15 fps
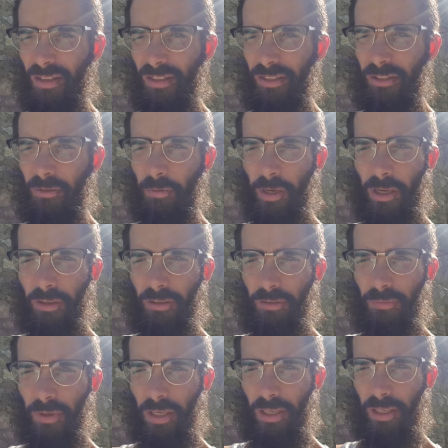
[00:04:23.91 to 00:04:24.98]

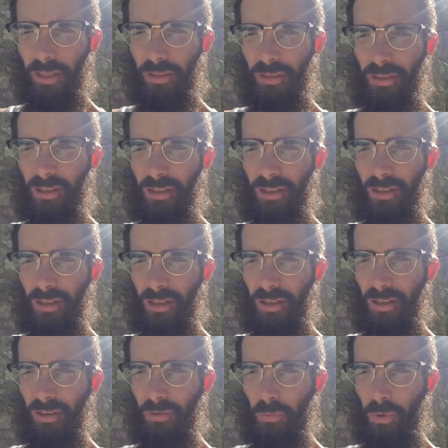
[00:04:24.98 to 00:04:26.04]
Surrounded by
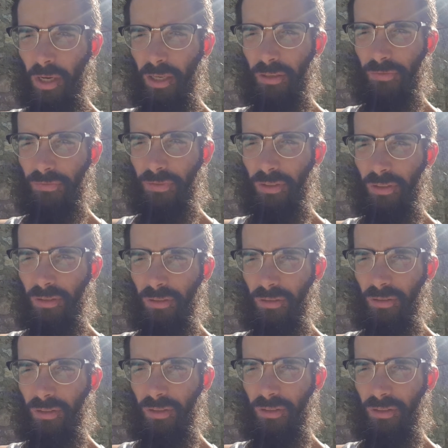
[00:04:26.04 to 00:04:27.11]
wine
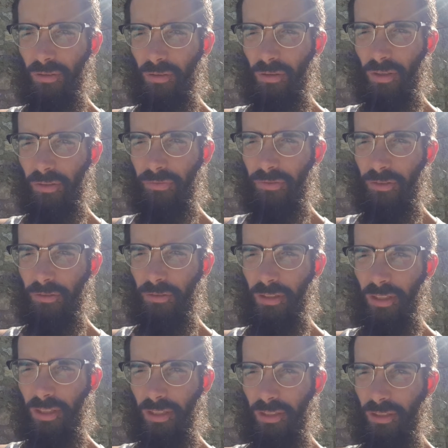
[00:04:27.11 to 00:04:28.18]
fields, olive
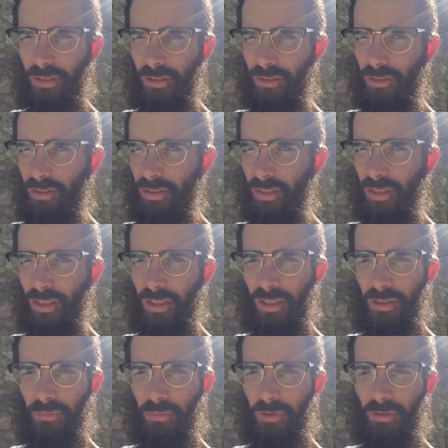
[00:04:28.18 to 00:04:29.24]
trees,
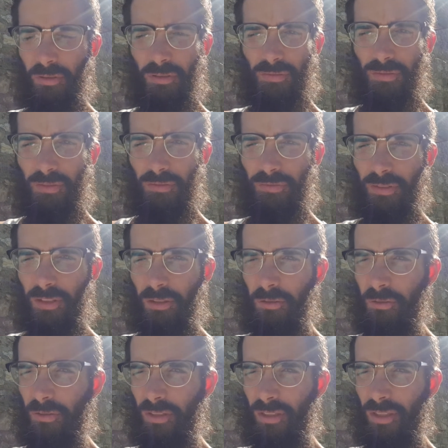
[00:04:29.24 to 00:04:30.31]
beautiful
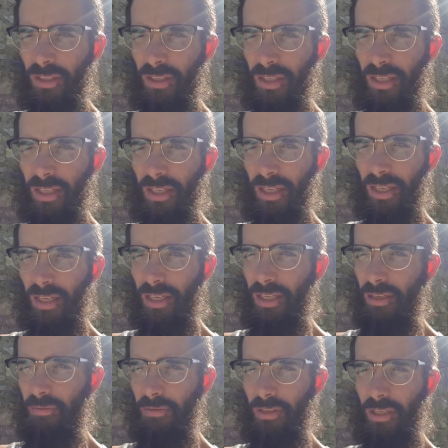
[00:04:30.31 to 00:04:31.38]
views. And
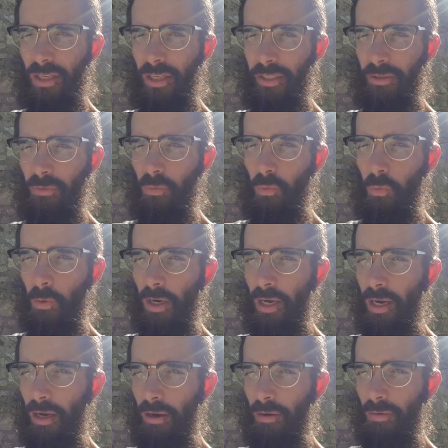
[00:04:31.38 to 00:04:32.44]
I was like,
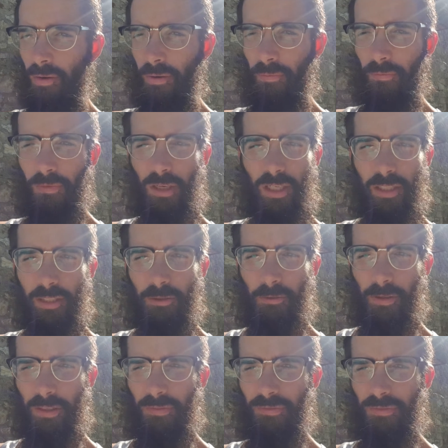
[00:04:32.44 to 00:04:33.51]
wow, I'm really
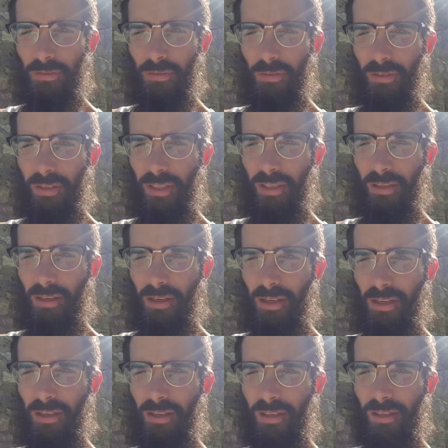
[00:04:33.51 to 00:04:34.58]
grateful that
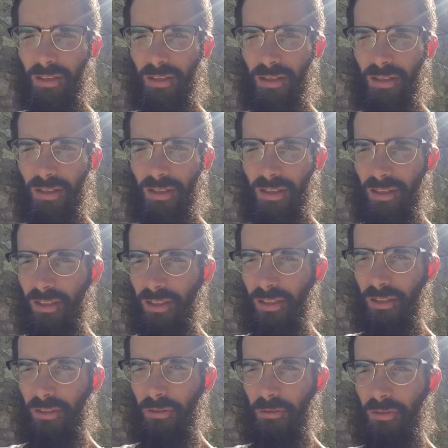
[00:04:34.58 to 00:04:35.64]
I
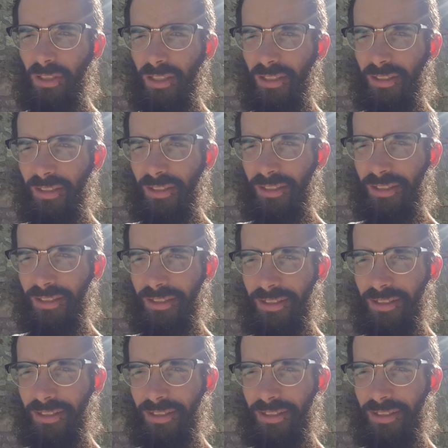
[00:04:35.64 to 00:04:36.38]
can do this.